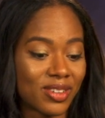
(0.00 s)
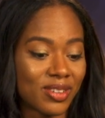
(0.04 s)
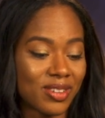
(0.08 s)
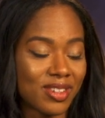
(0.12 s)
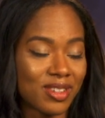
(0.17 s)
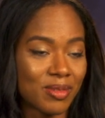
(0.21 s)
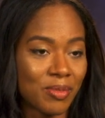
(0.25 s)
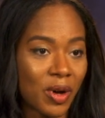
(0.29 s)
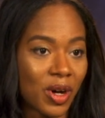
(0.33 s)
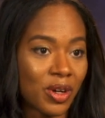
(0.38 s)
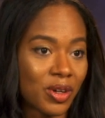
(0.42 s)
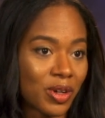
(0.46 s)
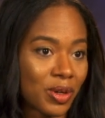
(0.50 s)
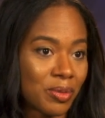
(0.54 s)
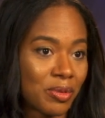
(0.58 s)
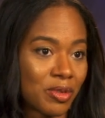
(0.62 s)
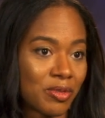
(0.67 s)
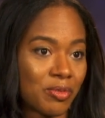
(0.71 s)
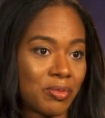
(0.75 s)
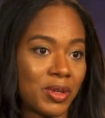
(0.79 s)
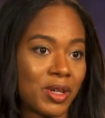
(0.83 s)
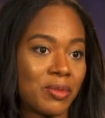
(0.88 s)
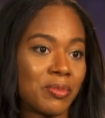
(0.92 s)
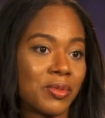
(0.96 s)
small group
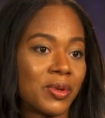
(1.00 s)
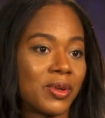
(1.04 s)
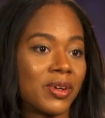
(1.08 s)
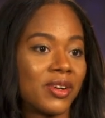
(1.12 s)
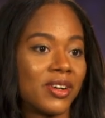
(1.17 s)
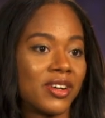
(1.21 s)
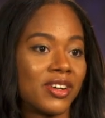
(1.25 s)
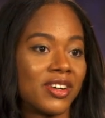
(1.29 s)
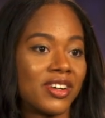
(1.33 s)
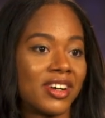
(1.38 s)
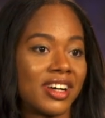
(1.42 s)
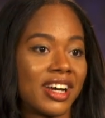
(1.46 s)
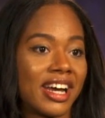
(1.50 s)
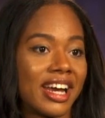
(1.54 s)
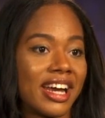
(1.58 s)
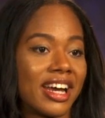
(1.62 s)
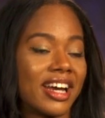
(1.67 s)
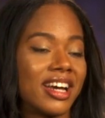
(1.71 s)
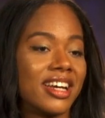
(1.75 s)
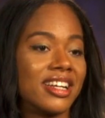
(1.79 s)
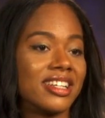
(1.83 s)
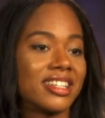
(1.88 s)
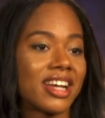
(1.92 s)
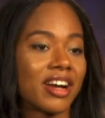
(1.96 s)
of people,
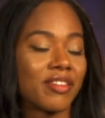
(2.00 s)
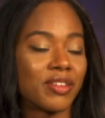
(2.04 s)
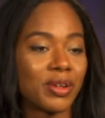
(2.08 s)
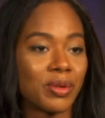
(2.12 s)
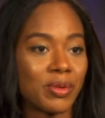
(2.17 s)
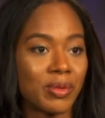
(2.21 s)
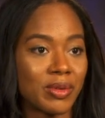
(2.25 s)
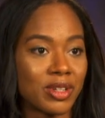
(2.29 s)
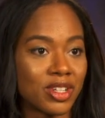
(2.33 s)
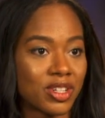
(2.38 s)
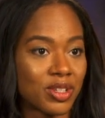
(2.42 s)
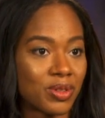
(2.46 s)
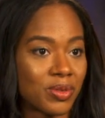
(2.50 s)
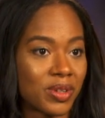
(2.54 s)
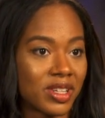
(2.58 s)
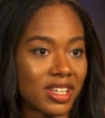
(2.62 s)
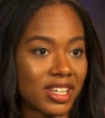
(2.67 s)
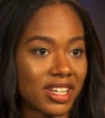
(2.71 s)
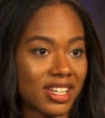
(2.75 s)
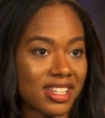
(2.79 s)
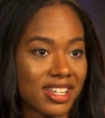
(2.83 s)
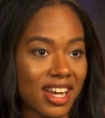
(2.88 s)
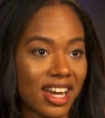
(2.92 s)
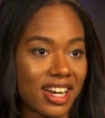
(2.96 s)
and everyone was just
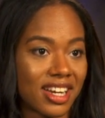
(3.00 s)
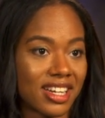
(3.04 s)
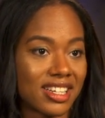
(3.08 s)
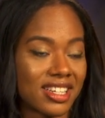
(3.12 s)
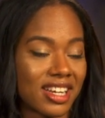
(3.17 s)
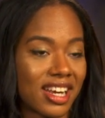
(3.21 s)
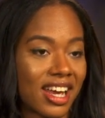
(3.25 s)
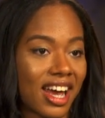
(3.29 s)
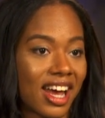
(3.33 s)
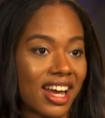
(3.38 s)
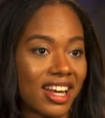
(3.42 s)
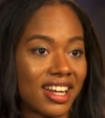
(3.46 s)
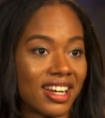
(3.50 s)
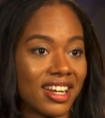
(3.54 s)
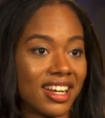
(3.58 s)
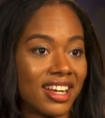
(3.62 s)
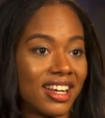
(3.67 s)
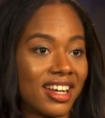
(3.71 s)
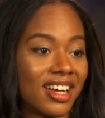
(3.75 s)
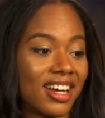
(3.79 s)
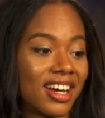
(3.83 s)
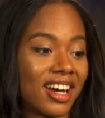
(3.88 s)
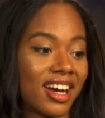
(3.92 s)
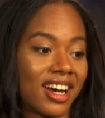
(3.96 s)
really excited to get
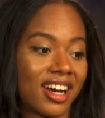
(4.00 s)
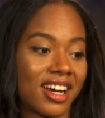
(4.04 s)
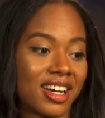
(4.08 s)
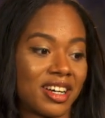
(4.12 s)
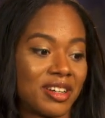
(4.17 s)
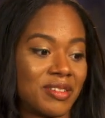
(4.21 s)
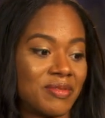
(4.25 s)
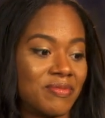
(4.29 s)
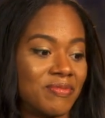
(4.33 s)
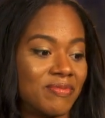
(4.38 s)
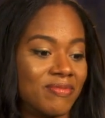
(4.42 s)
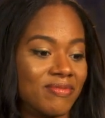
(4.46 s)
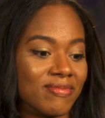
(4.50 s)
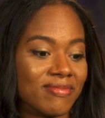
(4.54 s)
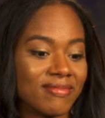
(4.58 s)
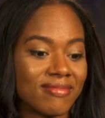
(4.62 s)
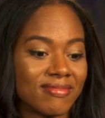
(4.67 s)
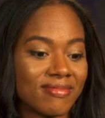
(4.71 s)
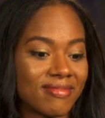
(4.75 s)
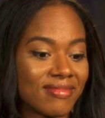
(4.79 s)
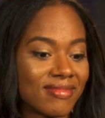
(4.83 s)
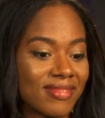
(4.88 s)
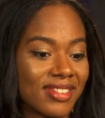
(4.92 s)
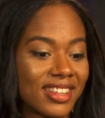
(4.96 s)

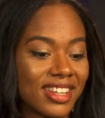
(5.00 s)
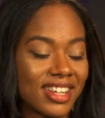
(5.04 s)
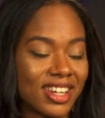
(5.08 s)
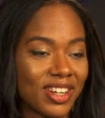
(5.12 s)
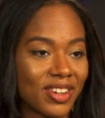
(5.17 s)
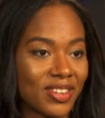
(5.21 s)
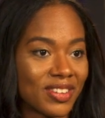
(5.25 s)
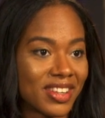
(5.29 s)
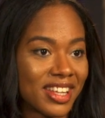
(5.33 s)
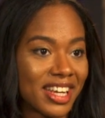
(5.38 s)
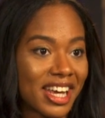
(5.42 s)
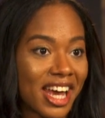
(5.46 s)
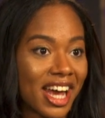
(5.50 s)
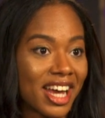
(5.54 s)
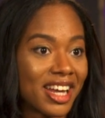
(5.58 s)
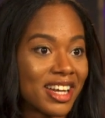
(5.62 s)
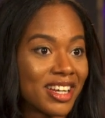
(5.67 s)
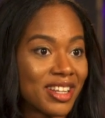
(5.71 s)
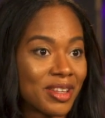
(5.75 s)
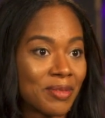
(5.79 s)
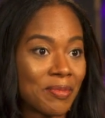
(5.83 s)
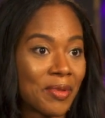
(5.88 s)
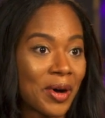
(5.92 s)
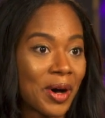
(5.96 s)

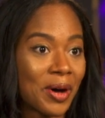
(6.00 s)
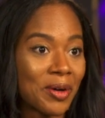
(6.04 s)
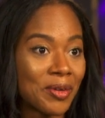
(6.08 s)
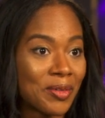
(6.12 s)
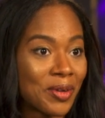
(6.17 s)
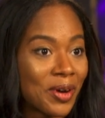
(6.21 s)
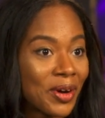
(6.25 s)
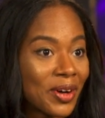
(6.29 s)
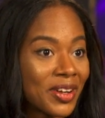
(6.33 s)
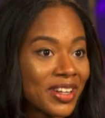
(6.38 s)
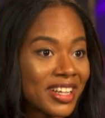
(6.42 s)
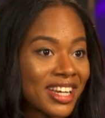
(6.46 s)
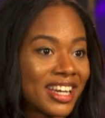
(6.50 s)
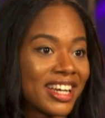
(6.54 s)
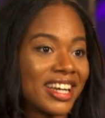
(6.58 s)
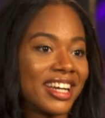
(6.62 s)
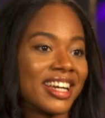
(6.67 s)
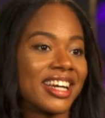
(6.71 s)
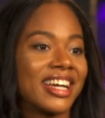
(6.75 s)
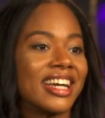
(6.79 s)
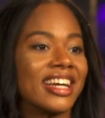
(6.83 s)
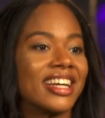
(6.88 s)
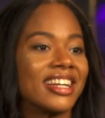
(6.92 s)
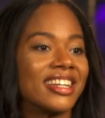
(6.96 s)
the ball
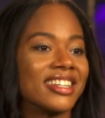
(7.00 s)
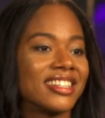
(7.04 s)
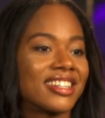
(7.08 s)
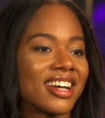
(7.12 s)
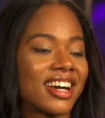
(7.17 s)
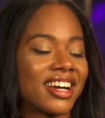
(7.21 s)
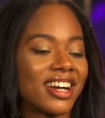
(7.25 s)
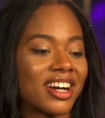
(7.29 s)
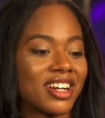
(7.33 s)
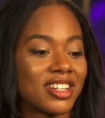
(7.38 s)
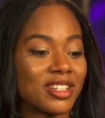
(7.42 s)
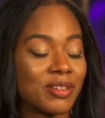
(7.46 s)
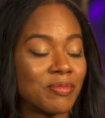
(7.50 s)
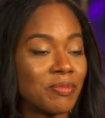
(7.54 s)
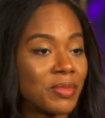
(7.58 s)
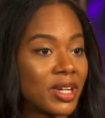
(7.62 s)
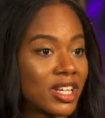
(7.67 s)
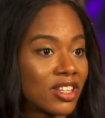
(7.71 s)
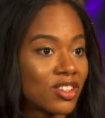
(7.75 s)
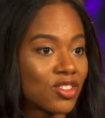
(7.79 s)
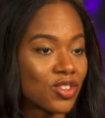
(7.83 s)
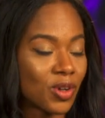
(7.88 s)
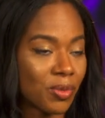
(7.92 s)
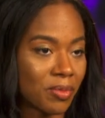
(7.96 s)
rolling. And I got to
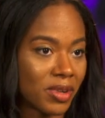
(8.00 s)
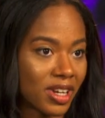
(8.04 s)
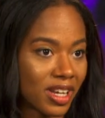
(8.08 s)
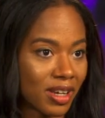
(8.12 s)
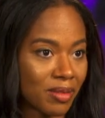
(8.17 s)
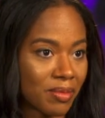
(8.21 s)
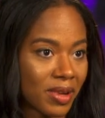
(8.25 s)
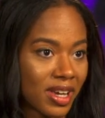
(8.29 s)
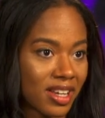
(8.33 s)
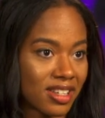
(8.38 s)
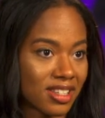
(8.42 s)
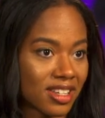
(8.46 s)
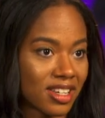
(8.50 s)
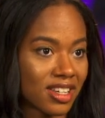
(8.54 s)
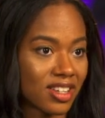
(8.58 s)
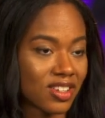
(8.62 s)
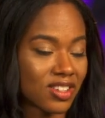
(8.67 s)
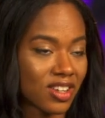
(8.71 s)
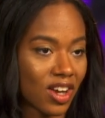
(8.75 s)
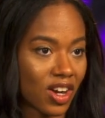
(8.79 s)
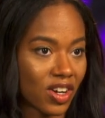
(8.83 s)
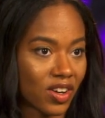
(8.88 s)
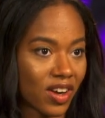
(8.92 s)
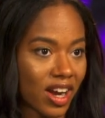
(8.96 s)
meet so many amazing
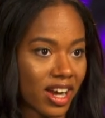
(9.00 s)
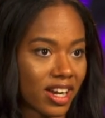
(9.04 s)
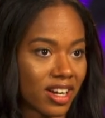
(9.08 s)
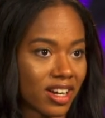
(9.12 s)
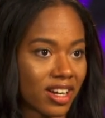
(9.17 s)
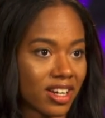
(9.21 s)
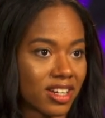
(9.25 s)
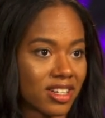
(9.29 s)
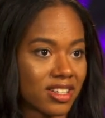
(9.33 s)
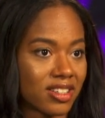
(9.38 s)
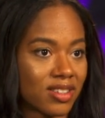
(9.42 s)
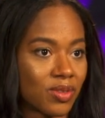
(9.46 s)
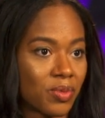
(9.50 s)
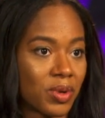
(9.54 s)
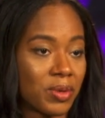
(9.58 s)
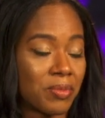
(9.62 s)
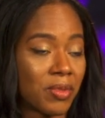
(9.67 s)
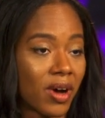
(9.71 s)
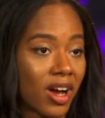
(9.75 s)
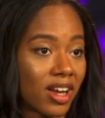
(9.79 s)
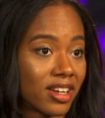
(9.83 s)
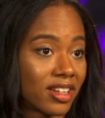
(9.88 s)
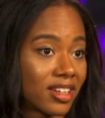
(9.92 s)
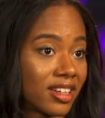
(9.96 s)
songwriters. We
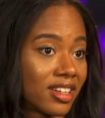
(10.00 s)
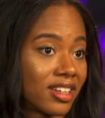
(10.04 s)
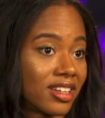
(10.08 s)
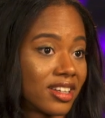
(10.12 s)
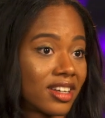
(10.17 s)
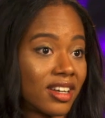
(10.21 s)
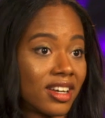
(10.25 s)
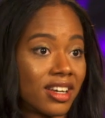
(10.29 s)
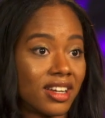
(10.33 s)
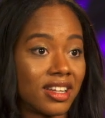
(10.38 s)
bonded